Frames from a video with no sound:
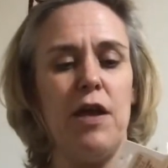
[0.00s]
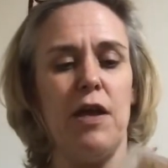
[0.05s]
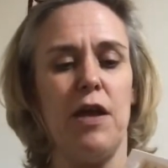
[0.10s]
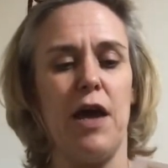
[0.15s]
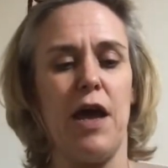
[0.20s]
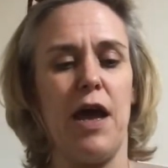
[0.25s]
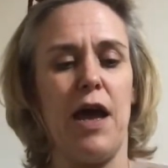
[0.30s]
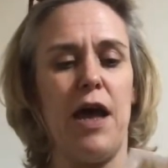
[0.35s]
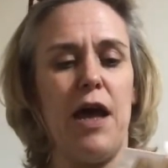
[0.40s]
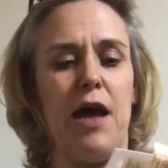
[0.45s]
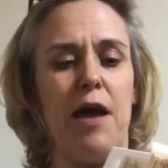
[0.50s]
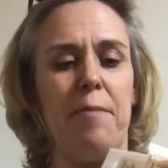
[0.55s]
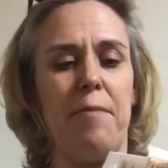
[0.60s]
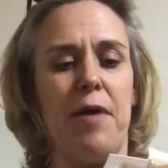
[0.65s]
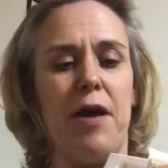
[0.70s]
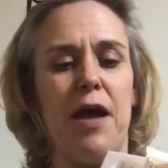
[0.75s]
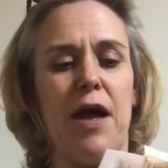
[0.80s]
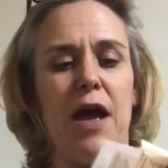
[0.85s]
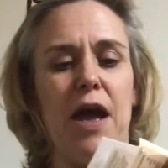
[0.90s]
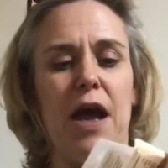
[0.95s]

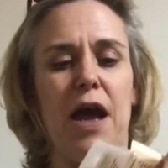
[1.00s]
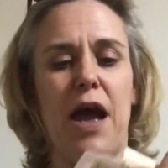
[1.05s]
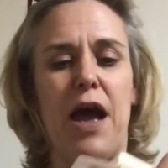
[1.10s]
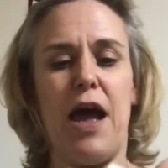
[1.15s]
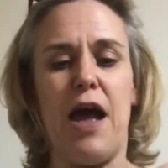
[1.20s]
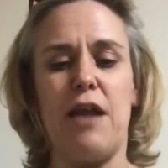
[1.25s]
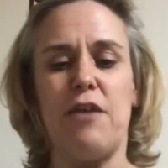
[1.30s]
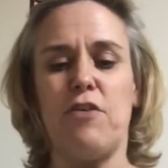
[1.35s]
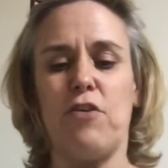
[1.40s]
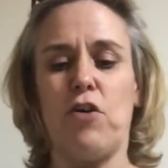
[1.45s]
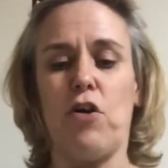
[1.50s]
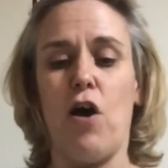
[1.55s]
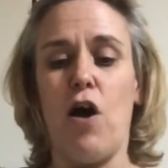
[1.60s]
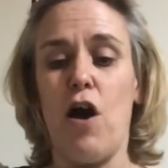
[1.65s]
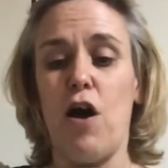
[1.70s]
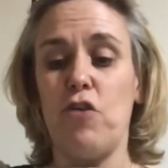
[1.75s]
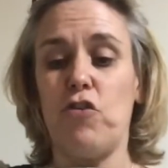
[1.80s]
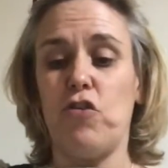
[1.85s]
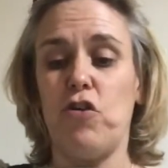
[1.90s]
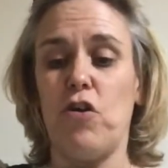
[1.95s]
and
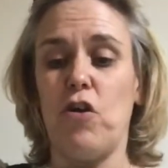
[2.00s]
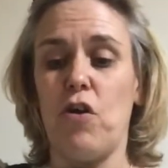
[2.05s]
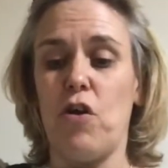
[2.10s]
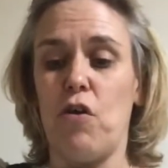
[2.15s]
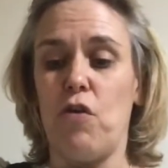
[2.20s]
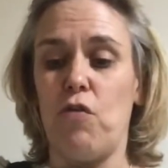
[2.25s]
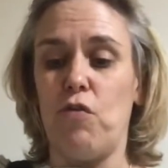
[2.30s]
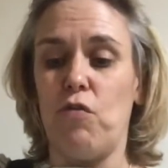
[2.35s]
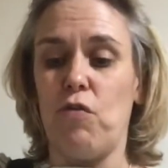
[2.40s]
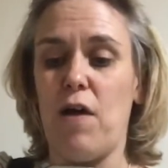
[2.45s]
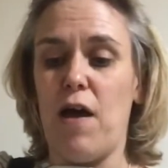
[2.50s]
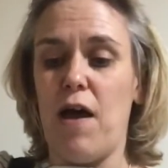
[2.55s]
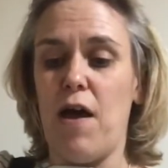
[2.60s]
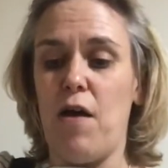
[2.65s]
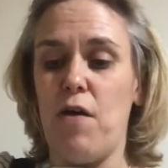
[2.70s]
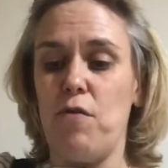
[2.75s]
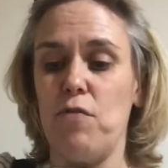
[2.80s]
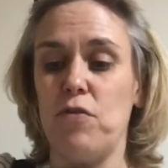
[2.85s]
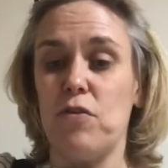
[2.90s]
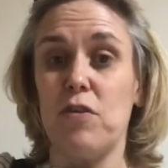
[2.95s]
cut
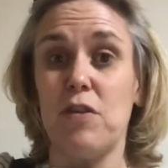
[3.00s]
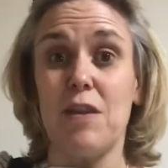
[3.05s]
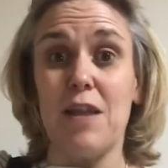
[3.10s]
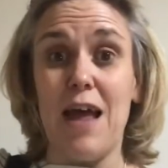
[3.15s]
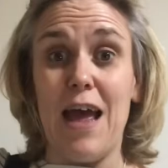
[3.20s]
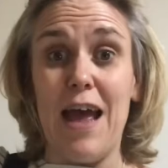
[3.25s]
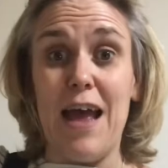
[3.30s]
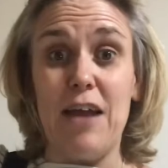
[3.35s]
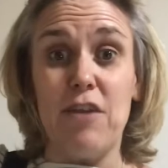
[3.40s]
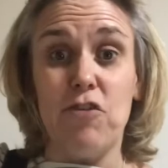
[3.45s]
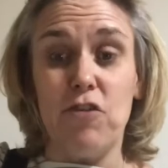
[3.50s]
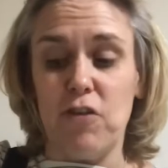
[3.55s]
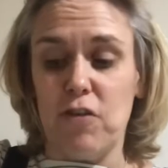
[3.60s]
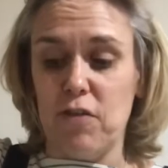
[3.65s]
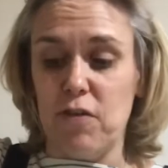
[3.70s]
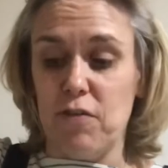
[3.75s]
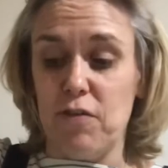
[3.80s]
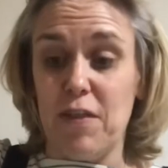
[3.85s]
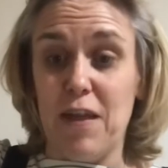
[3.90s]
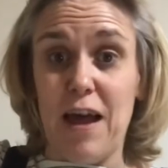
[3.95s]
around the edges of
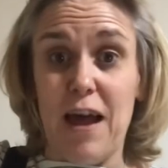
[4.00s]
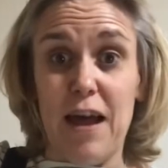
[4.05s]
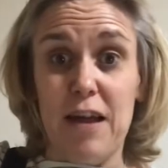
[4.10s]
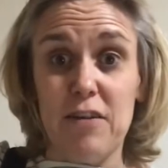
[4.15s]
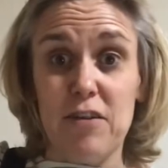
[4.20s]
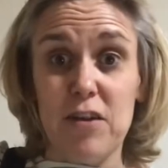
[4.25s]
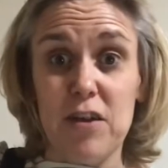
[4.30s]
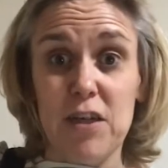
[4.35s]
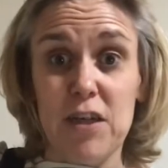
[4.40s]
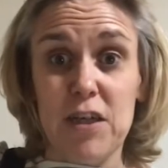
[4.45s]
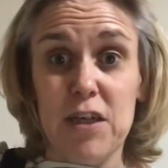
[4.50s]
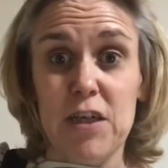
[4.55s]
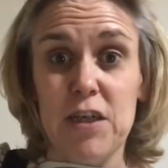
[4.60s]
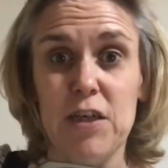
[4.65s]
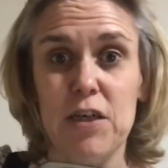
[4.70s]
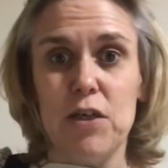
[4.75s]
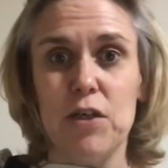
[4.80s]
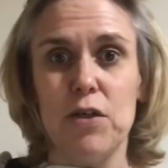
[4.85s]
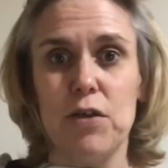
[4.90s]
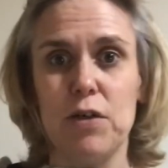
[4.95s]
that.
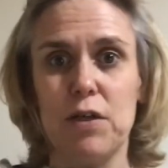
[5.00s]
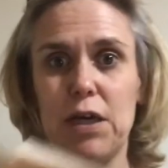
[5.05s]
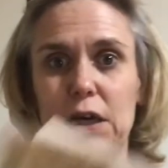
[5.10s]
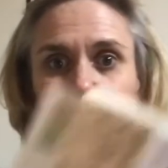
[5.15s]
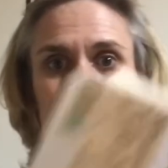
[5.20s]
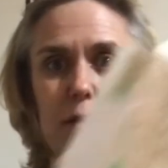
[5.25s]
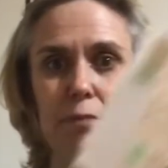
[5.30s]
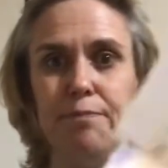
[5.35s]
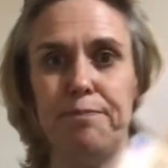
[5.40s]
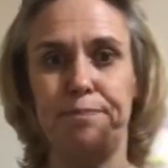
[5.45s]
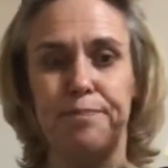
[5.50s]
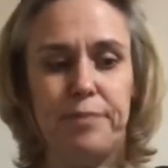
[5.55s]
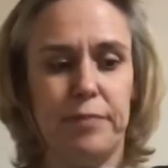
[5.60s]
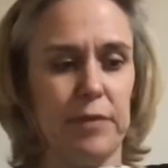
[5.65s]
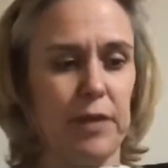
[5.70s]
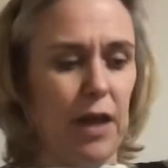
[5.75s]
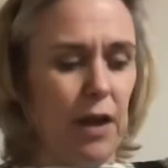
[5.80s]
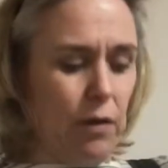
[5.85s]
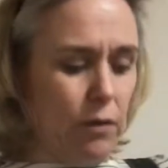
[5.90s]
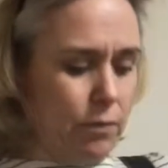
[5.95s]
Okay,
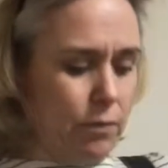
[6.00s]
now,